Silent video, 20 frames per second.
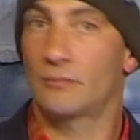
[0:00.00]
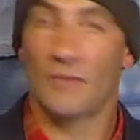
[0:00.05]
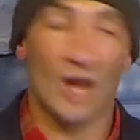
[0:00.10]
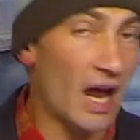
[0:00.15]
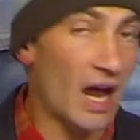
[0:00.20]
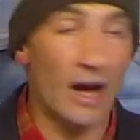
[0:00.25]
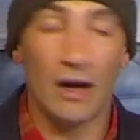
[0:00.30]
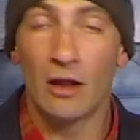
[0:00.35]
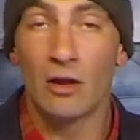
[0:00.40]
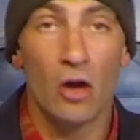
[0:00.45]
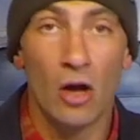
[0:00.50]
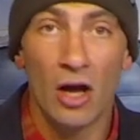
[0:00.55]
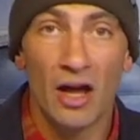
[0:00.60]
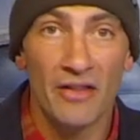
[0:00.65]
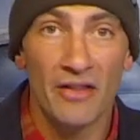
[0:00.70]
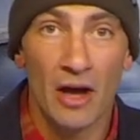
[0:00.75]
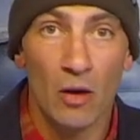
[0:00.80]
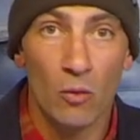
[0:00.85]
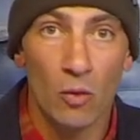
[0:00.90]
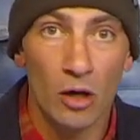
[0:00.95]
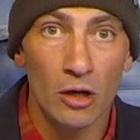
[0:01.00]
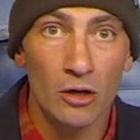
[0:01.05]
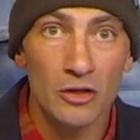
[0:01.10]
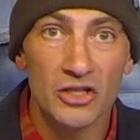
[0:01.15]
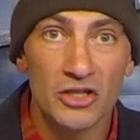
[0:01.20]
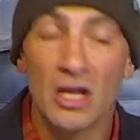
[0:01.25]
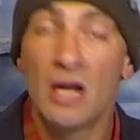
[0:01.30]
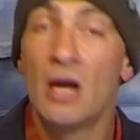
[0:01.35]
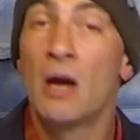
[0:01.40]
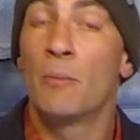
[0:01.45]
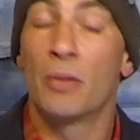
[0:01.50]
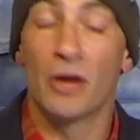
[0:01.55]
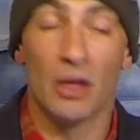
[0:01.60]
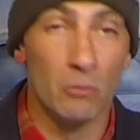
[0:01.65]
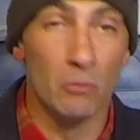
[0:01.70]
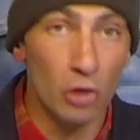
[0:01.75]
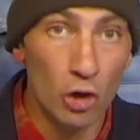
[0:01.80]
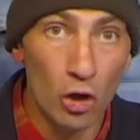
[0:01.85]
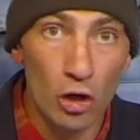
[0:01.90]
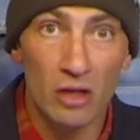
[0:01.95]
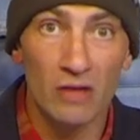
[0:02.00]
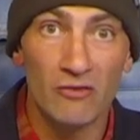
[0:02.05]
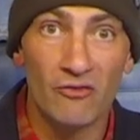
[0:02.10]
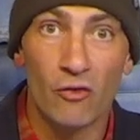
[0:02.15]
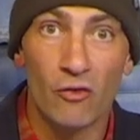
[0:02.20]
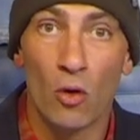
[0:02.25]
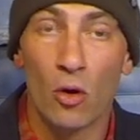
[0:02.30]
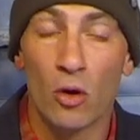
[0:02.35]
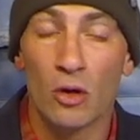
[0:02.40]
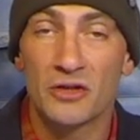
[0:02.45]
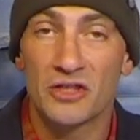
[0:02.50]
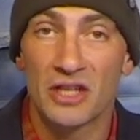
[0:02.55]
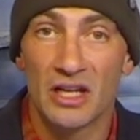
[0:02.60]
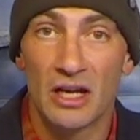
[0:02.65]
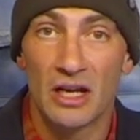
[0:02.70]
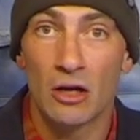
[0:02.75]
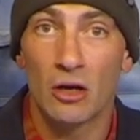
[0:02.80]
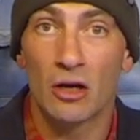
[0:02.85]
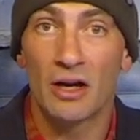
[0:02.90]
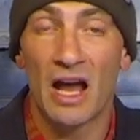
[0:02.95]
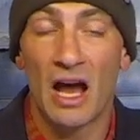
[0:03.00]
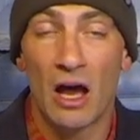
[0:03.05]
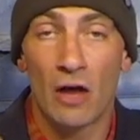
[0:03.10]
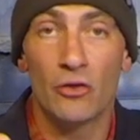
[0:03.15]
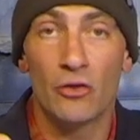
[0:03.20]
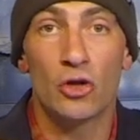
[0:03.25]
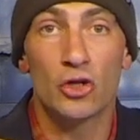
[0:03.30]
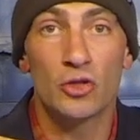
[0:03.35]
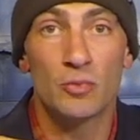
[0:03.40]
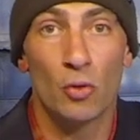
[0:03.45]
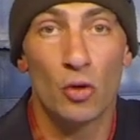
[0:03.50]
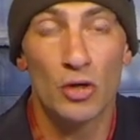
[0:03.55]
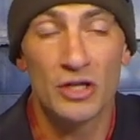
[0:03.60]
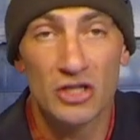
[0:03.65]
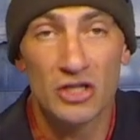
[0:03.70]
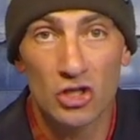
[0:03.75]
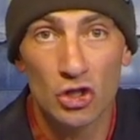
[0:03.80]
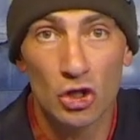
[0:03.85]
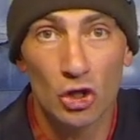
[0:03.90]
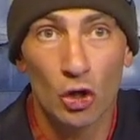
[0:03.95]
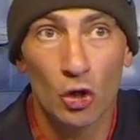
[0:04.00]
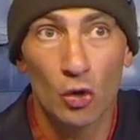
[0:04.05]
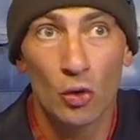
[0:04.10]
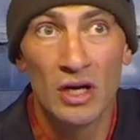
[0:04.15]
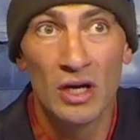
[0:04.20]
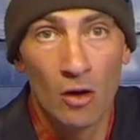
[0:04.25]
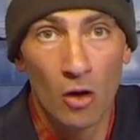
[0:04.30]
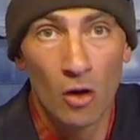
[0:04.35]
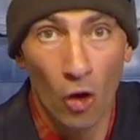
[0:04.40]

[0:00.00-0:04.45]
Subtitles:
I don't know how that works, but I'm looking forward to hearing how those boys do.